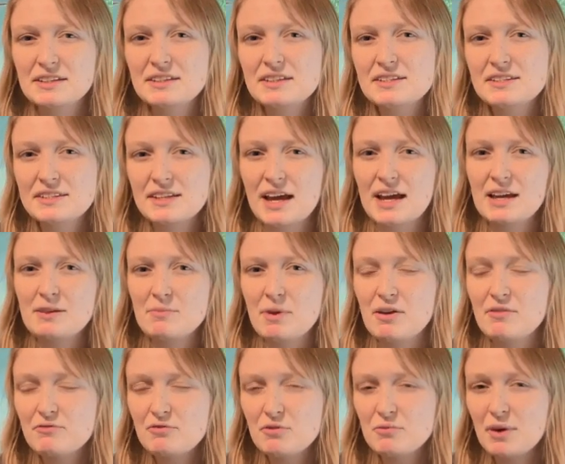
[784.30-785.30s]
the same
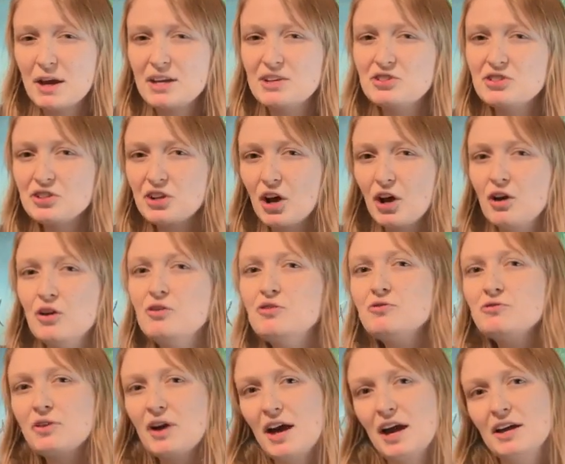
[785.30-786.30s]
information
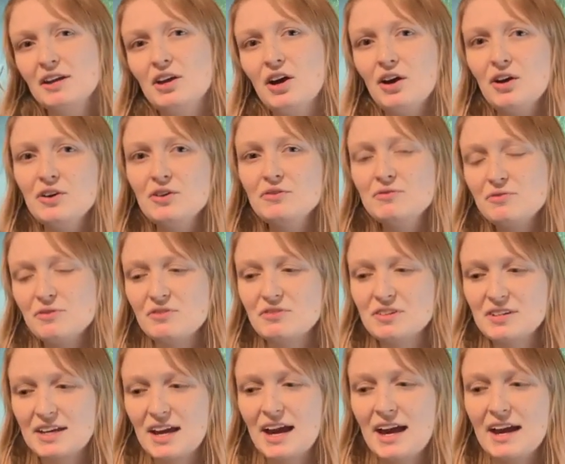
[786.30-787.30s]
over and over
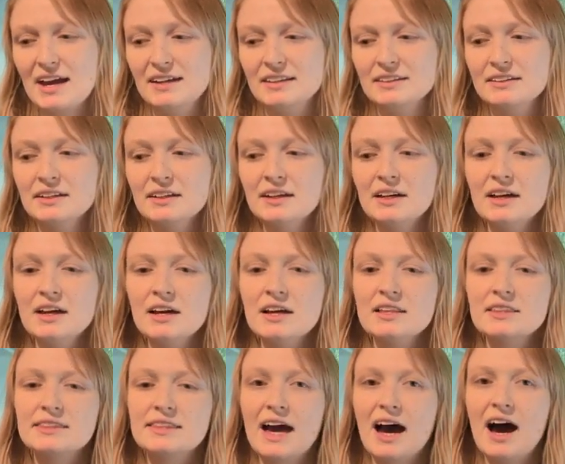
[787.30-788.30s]
again
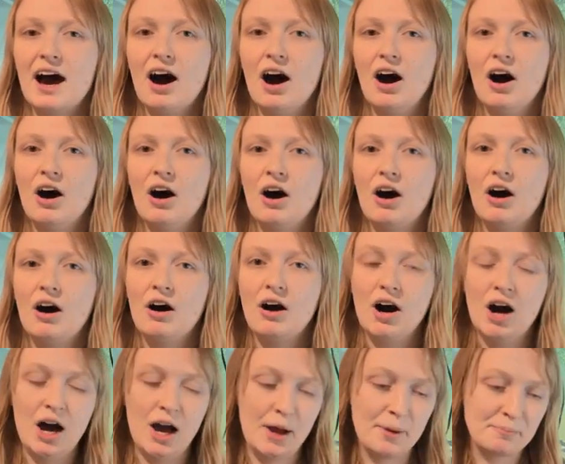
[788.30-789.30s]
that
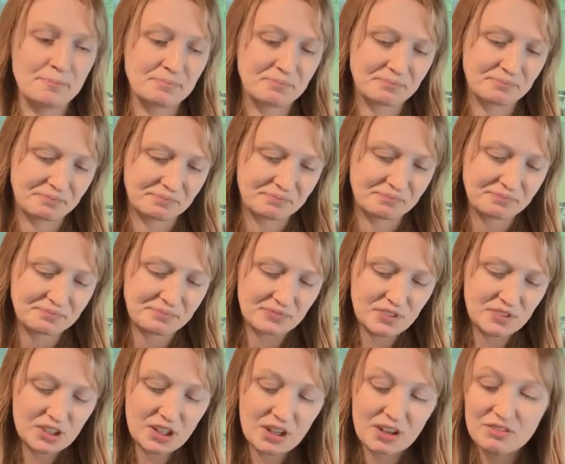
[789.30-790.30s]
are
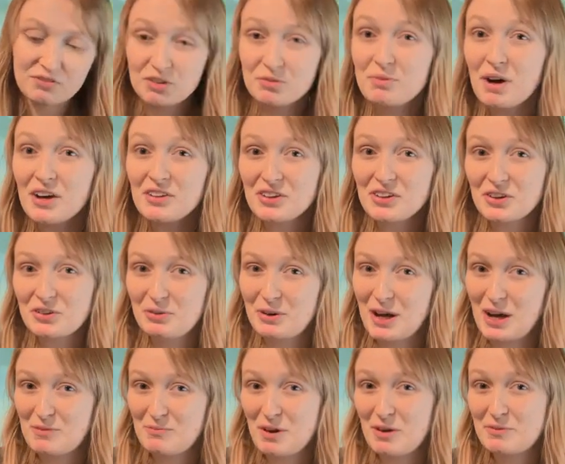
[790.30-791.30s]
from other
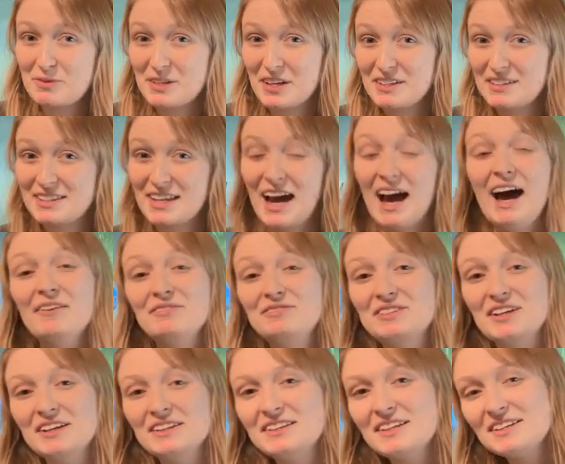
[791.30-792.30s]
aquarium websites that have
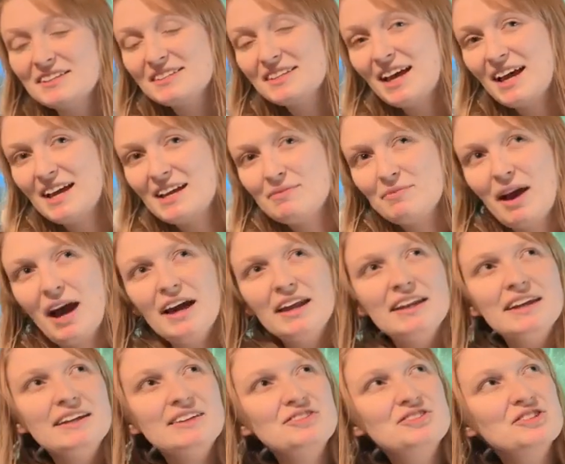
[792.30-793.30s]
done the same, and
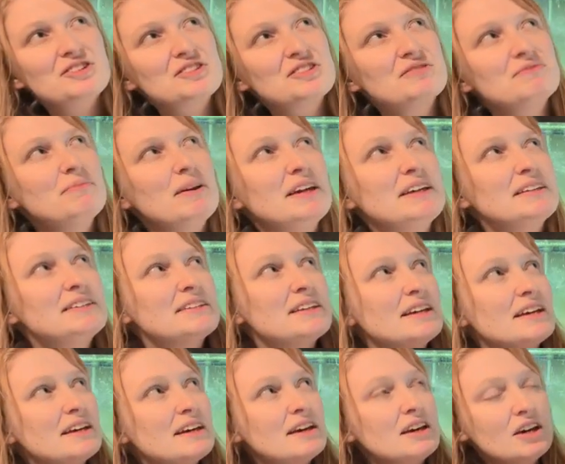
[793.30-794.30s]
it just makes
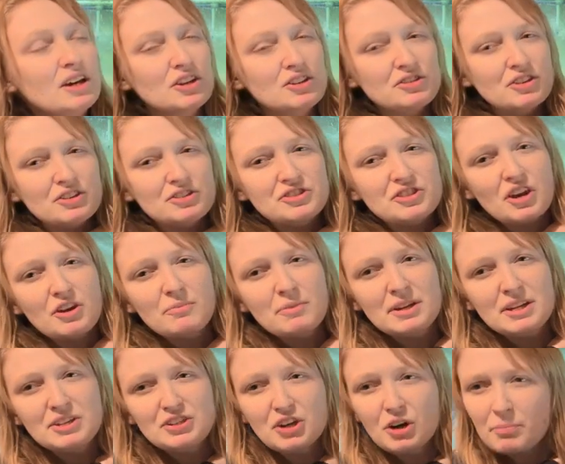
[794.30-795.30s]
it so
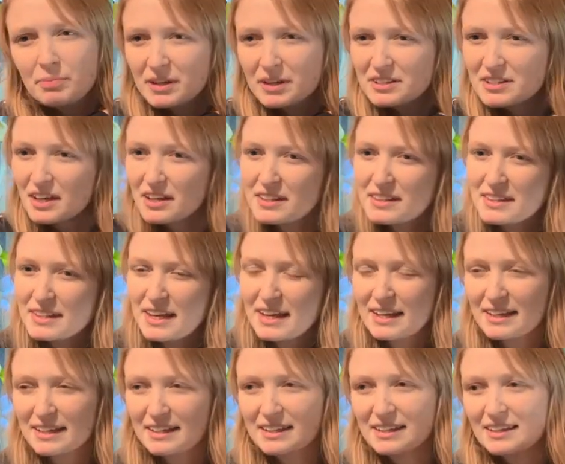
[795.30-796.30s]
many topics I
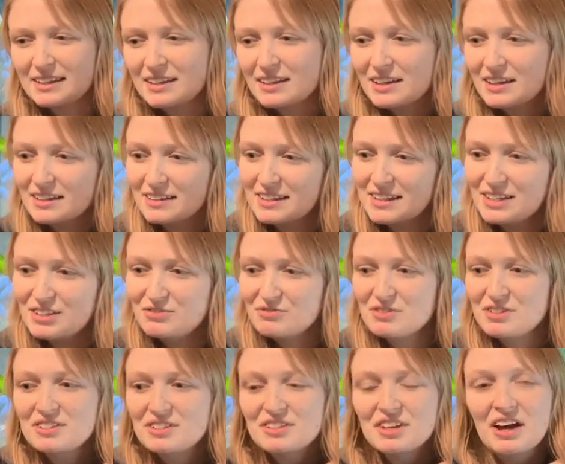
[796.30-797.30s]
think need
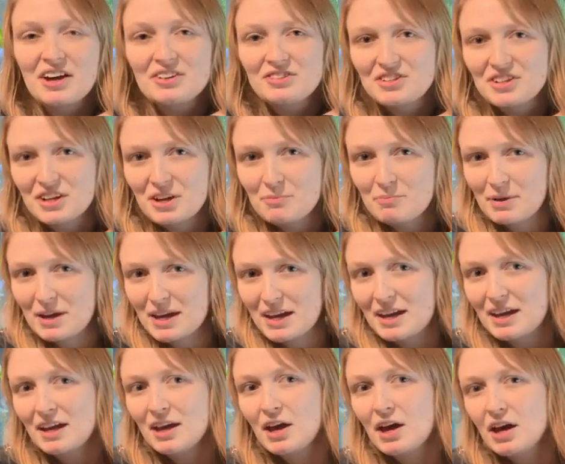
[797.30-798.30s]
researching a bit
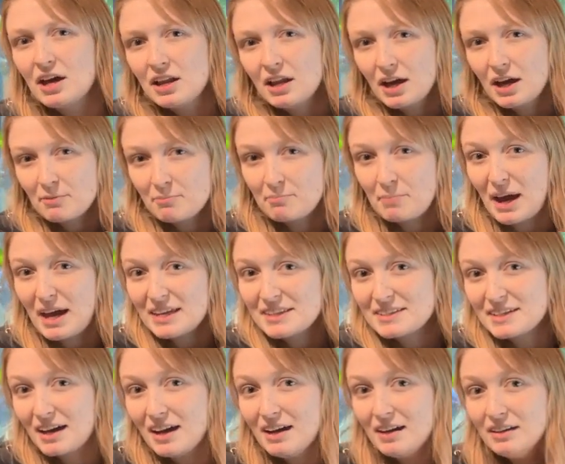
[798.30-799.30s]
like
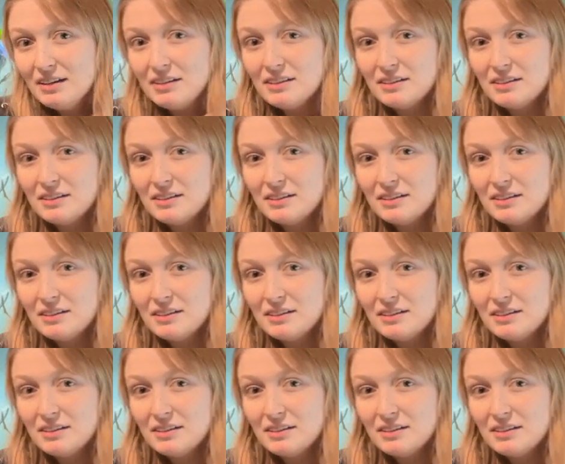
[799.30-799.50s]
better,